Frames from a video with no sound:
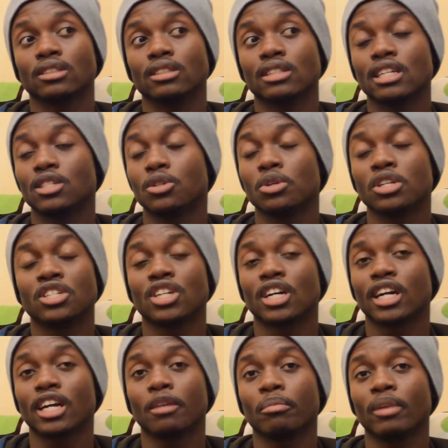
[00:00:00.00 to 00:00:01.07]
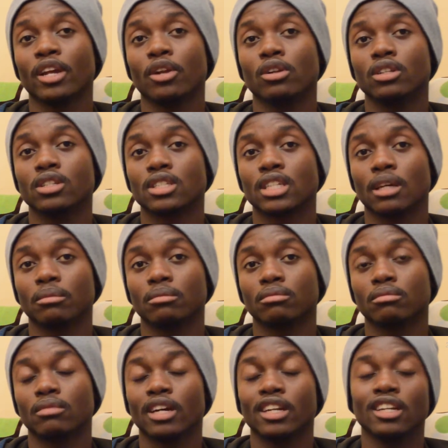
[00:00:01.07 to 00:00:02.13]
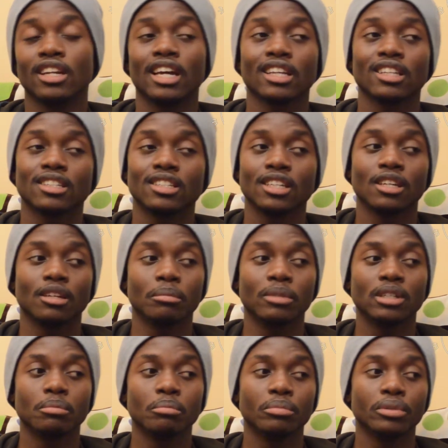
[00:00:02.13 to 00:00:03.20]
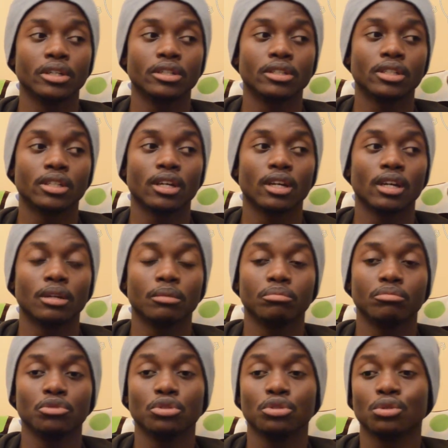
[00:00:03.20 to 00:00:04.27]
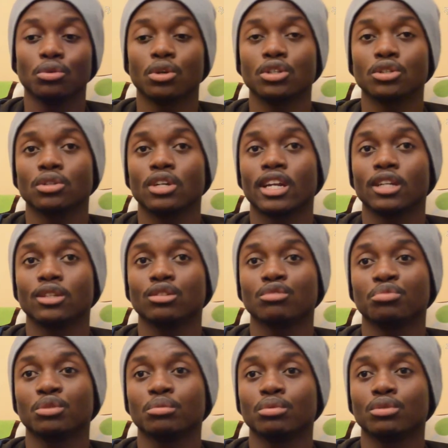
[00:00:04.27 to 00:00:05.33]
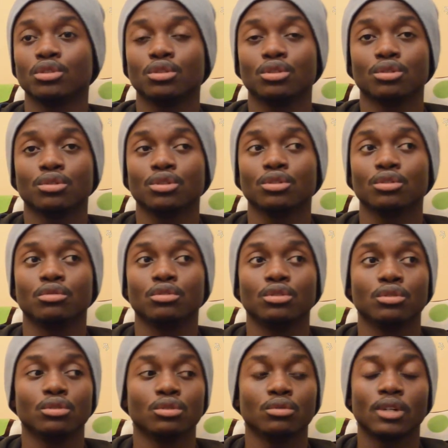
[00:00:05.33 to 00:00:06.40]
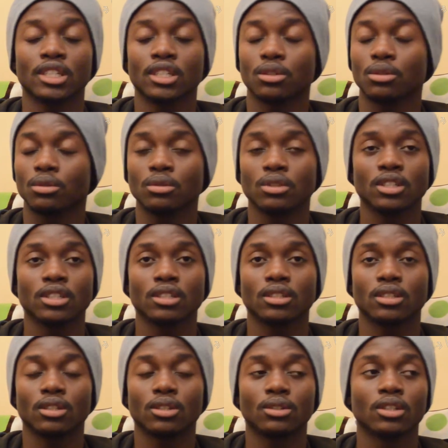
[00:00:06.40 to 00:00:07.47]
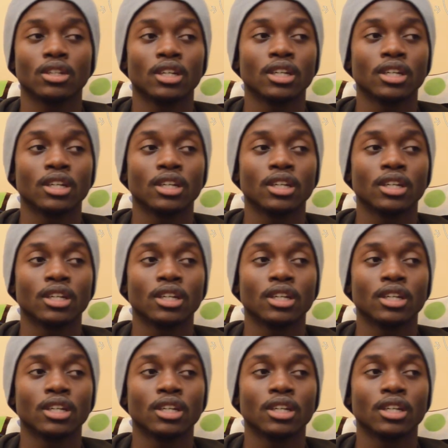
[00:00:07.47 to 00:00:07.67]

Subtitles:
That's the only track I replayed all this time. I didn't like the singing bit, but you do what you gotta do, boo boo. You do you wanted to do this, you know.